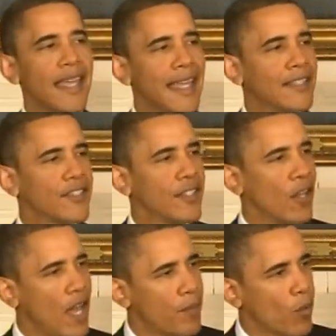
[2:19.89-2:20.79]
it's
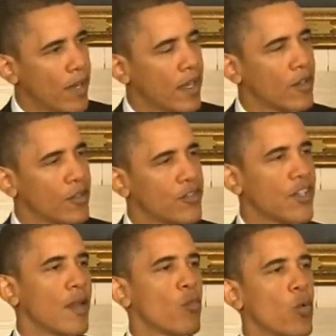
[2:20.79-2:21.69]
still operating under the
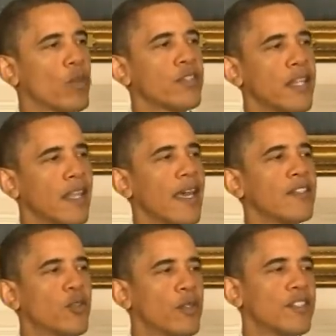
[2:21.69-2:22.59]
same rules that
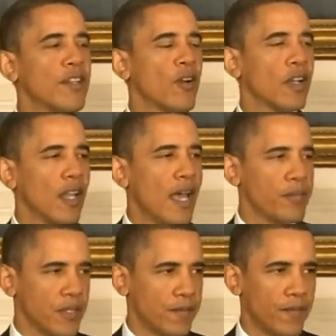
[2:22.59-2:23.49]
led to its near
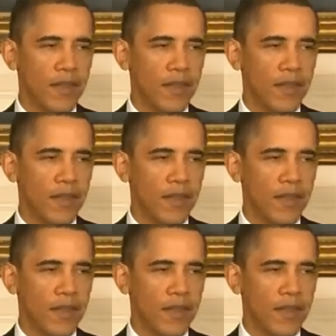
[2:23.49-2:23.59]
collapse.